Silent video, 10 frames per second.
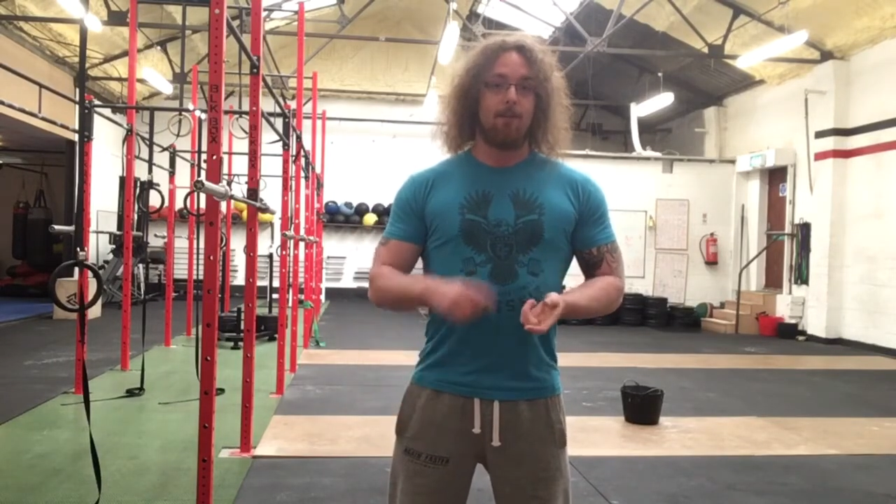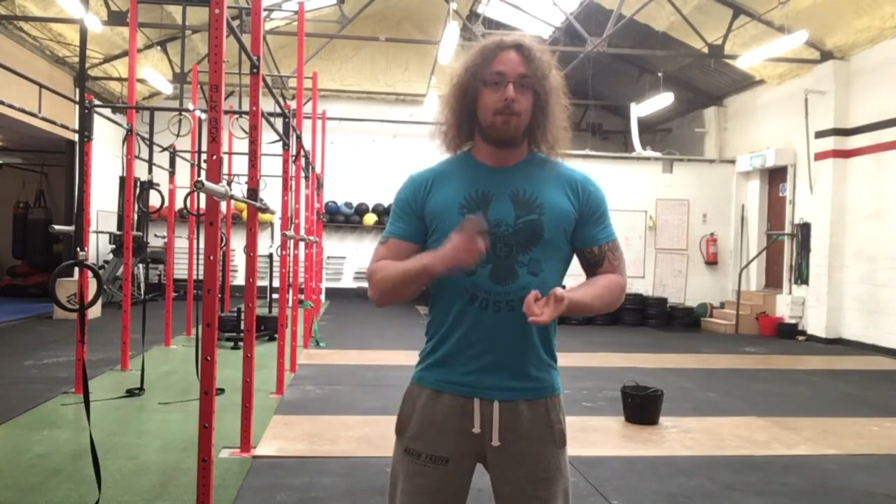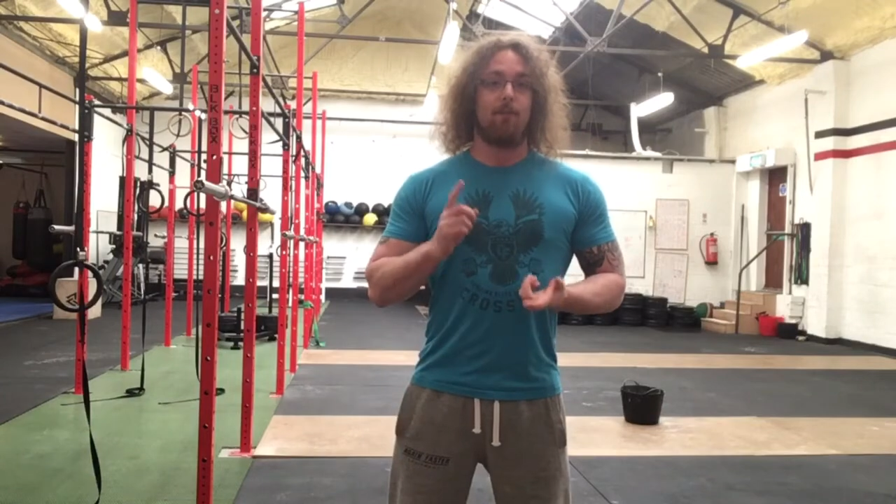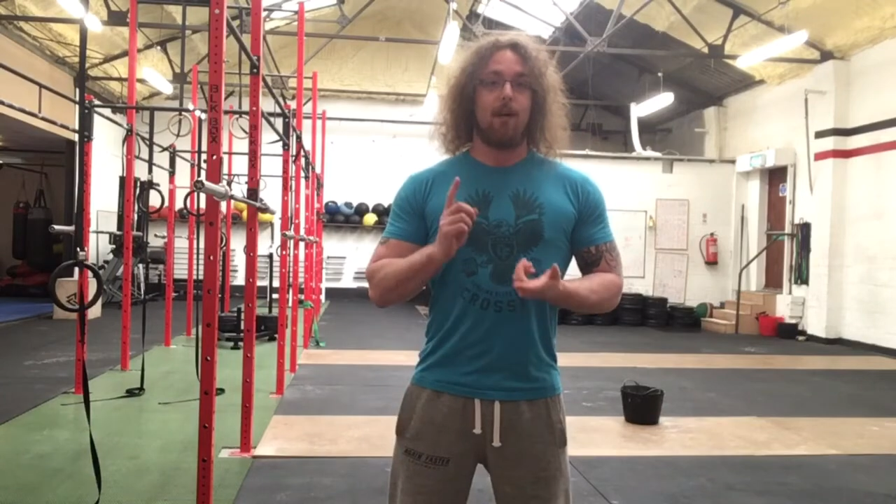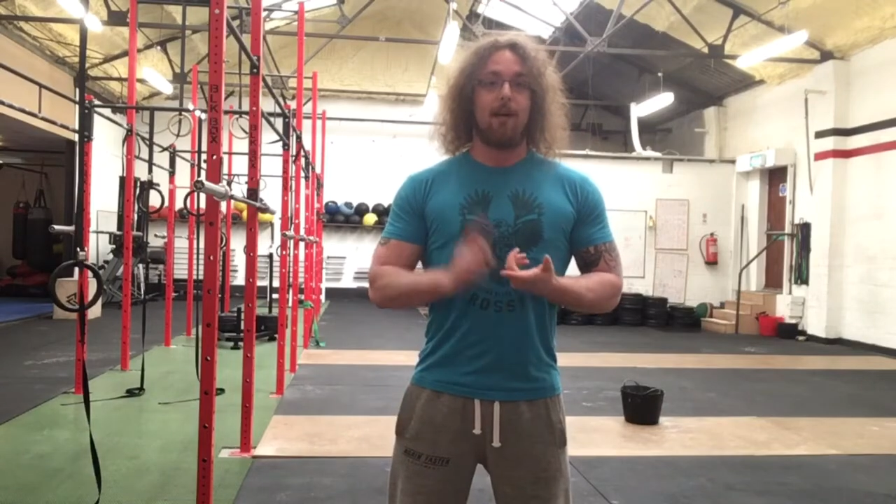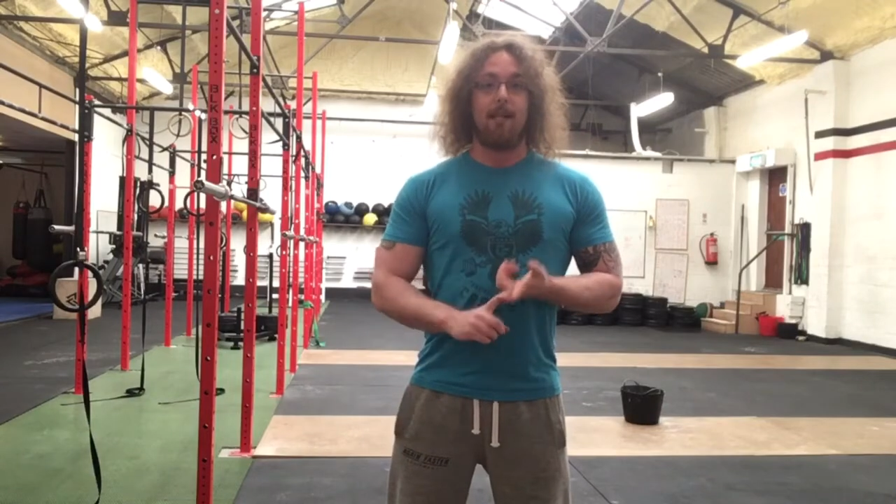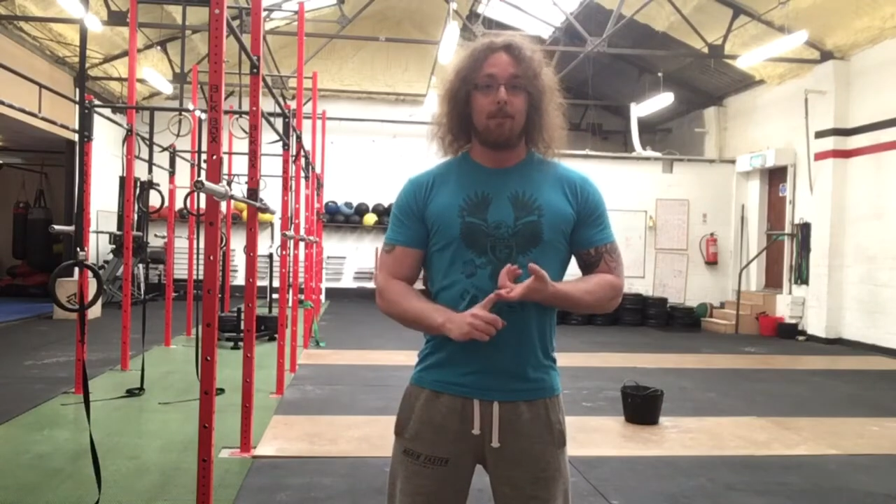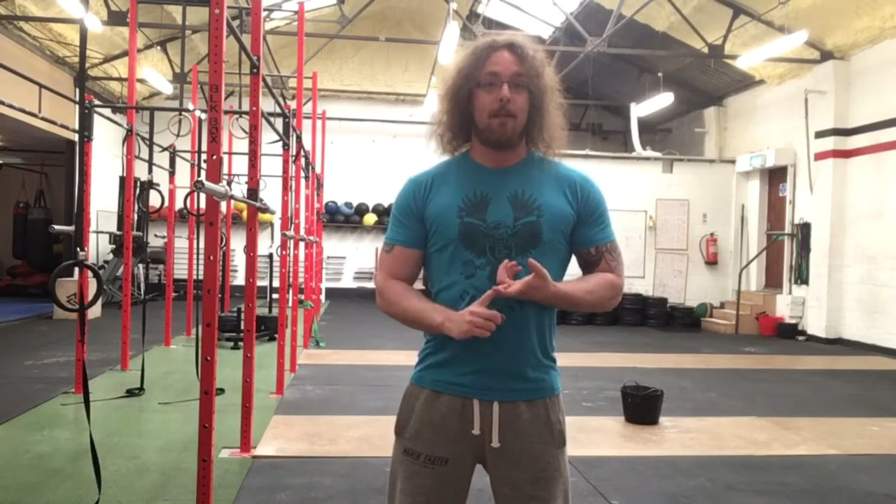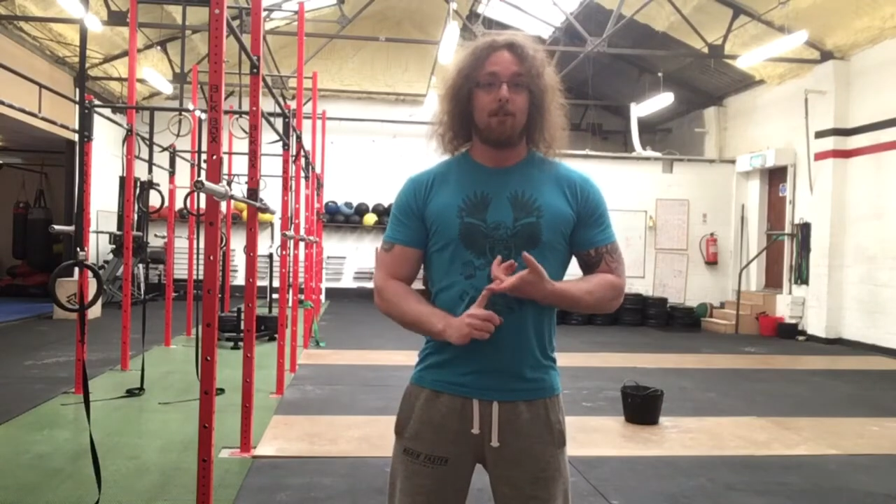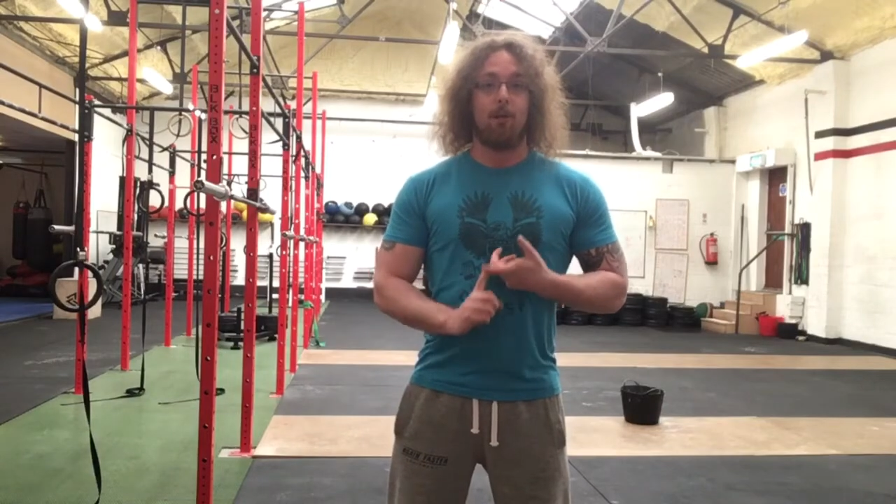so you've got
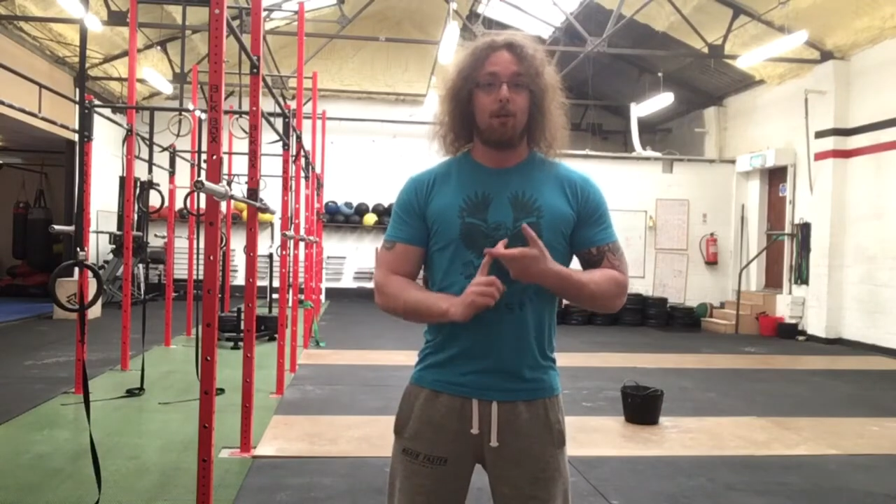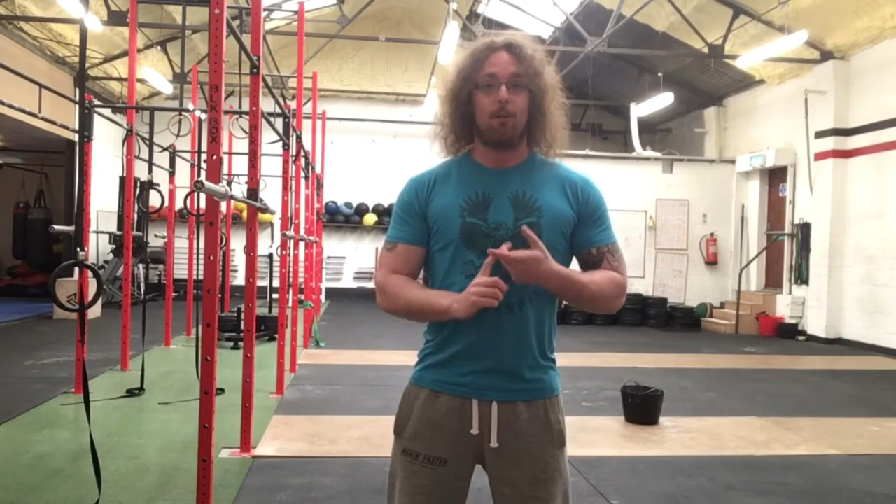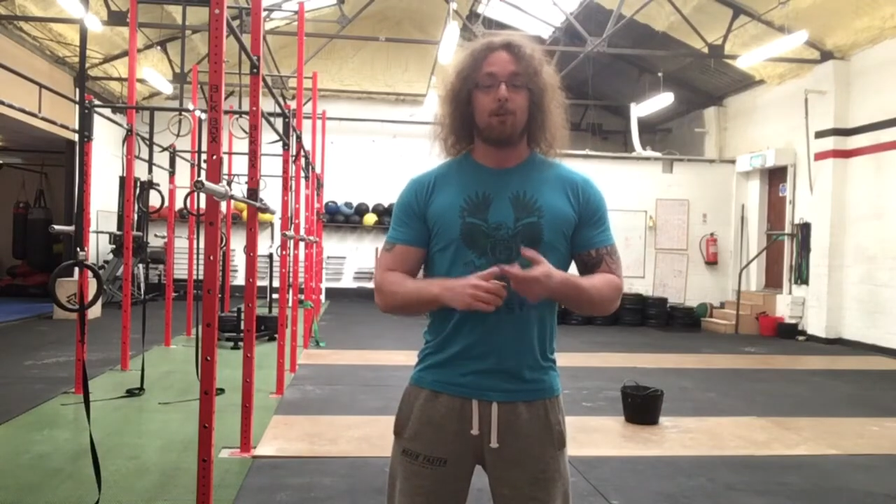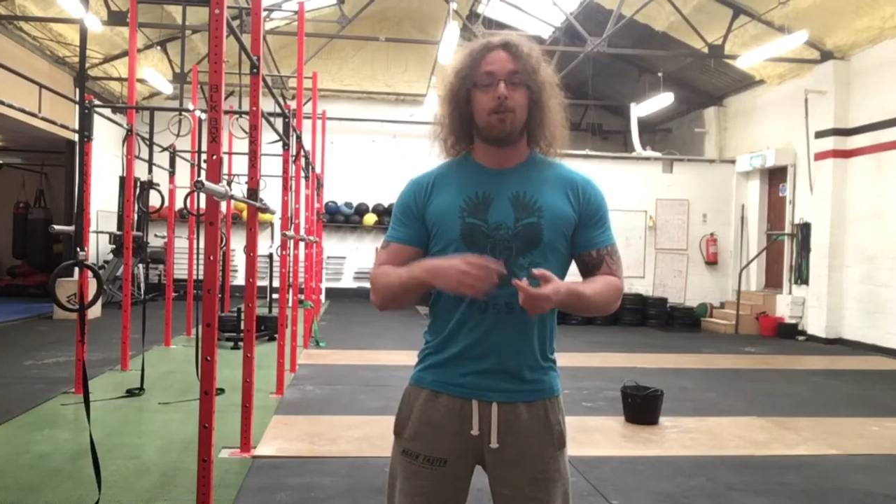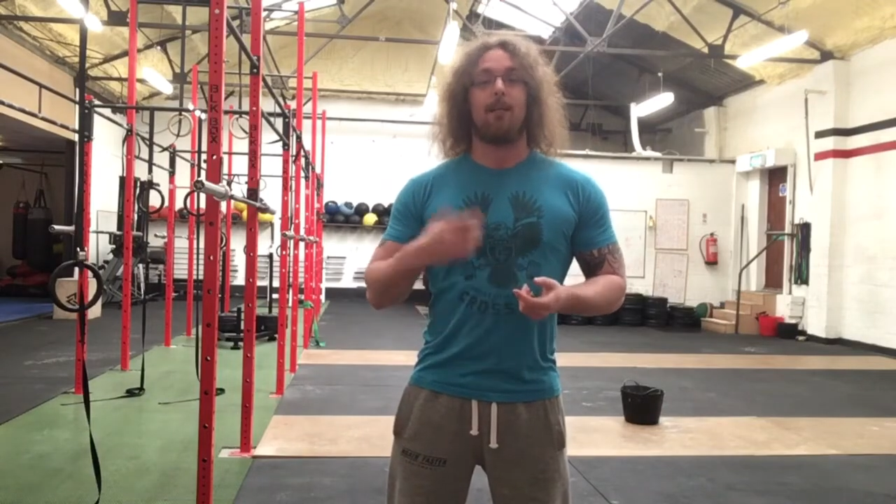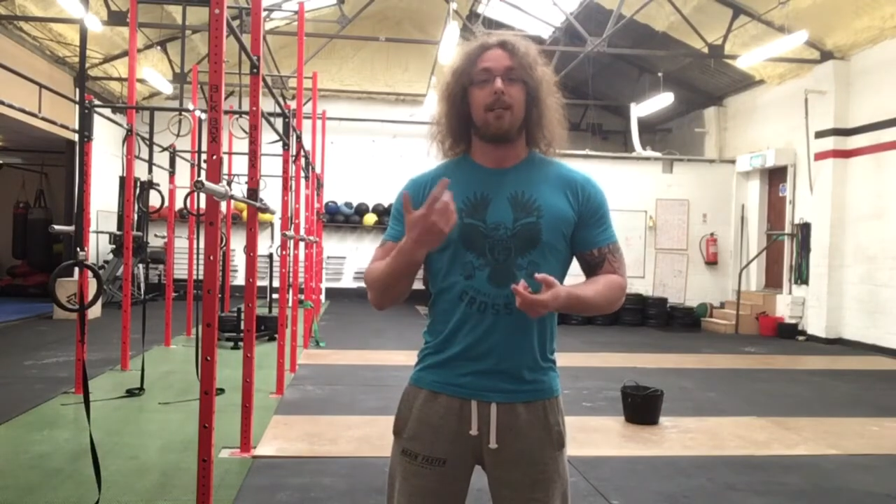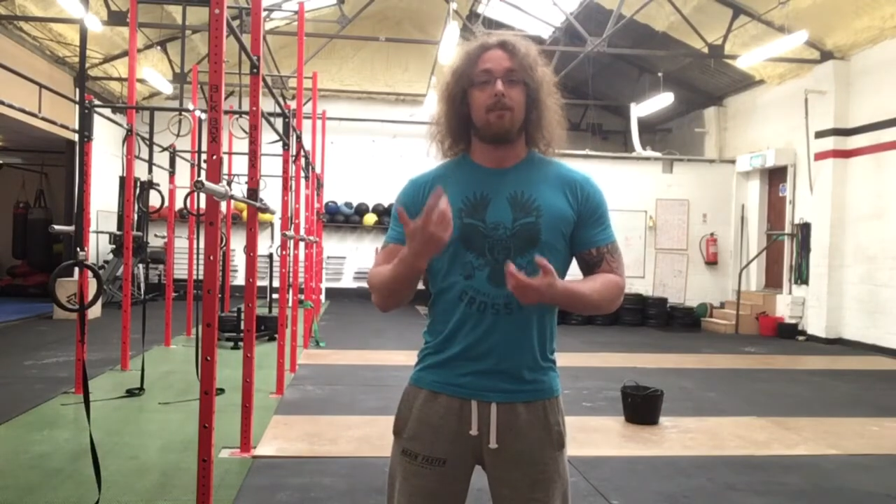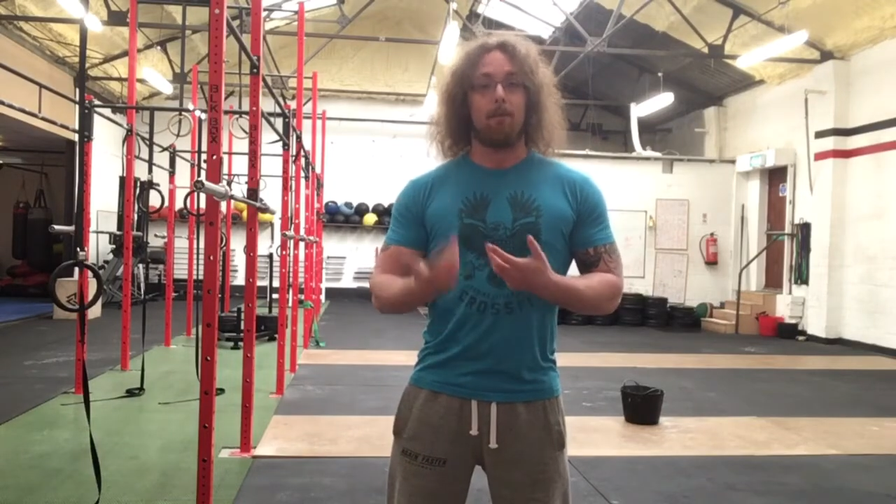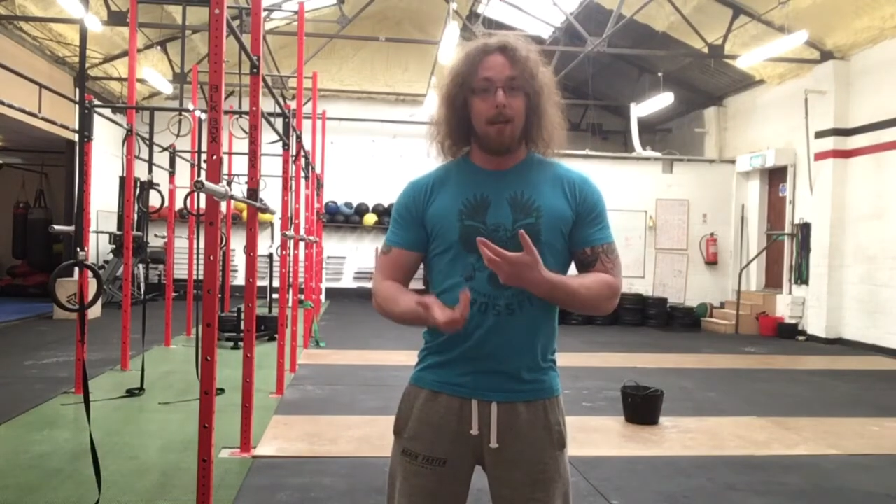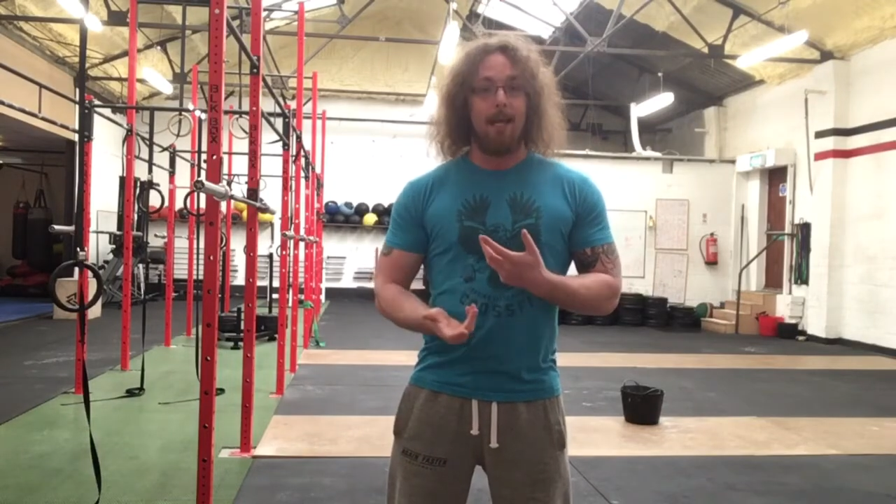isometric holds, so the like of
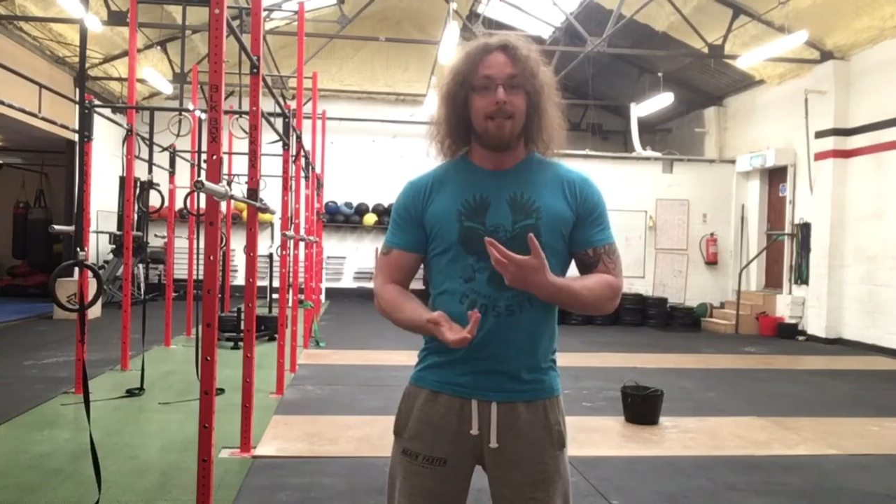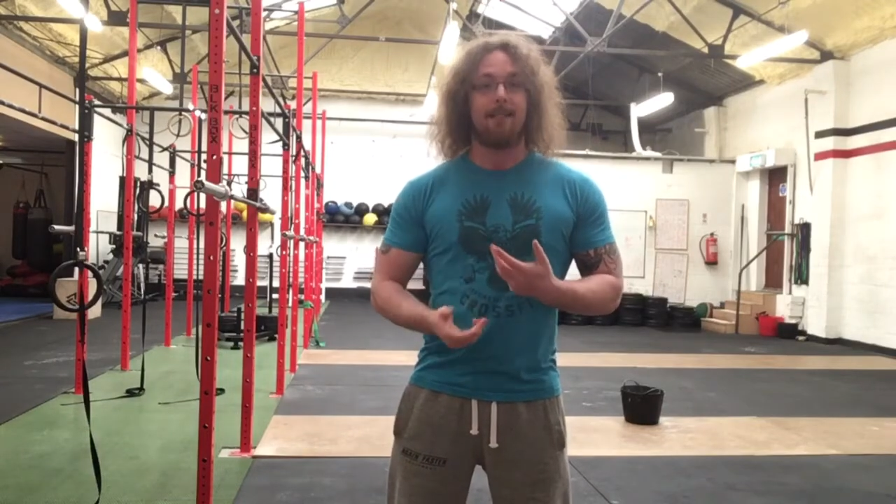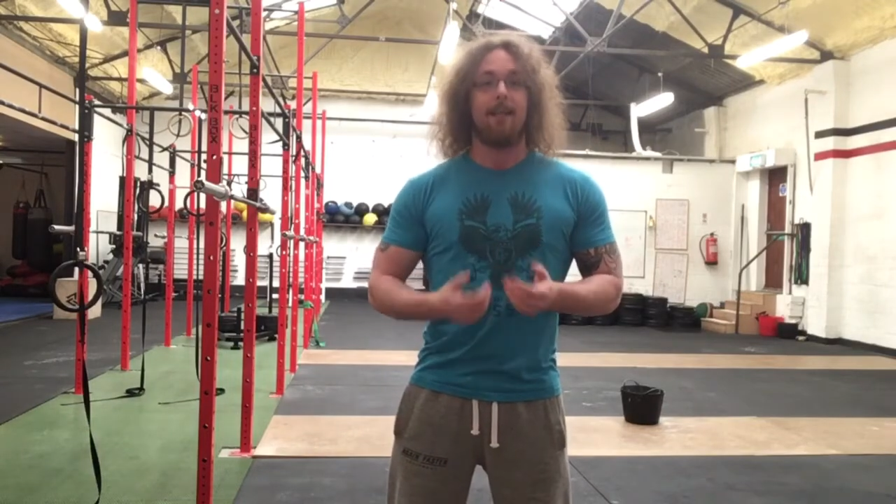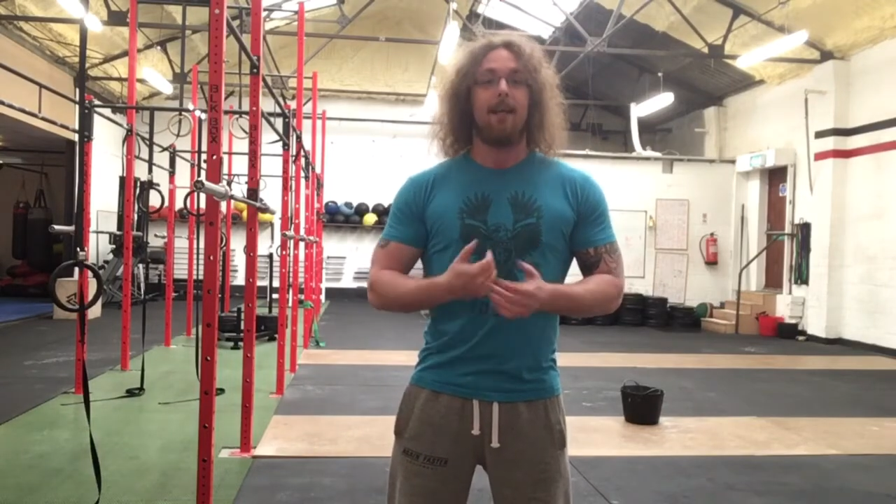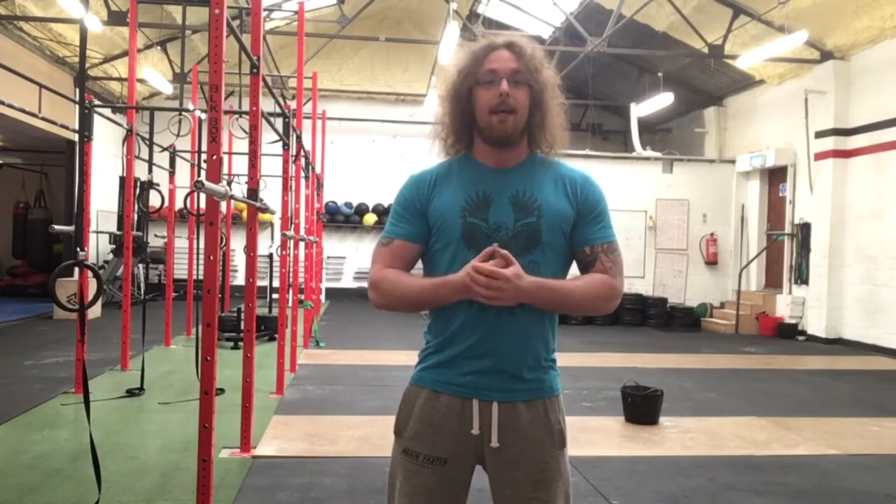your planks,